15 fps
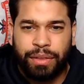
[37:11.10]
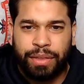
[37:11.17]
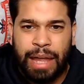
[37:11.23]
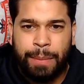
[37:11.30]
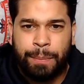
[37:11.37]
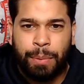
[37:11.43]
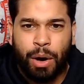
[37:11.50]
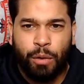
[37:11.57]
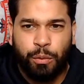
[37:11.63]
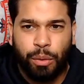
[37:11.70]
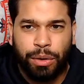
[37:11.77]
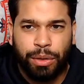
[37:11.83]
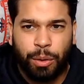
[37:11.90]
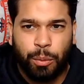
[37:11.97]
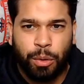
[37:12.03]
They both
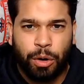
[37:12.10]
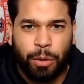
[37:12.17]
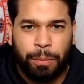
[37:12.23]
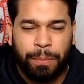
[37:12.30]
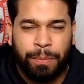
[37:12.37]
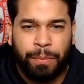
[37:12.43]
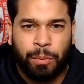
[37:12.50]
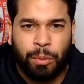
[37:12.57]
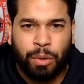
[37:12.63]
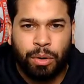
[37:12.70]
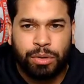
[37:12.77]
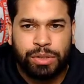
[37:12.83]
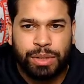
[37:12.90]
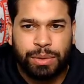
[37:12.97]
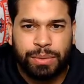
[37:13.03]
won the World
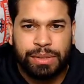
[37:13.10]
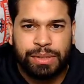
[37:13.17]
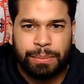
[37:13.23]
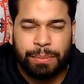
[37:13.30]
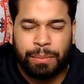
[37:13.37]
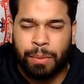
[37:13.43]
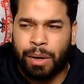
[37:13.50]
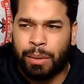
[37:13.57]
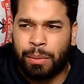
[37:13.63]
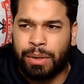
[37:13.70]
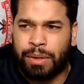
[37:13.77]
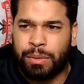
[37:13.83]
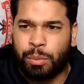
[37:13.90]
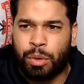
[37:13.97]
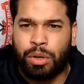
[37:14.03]
Series of
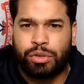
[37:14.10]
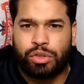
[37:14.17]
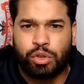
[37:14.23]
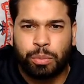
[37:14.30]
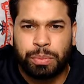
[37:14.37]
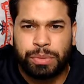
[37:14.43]
World Super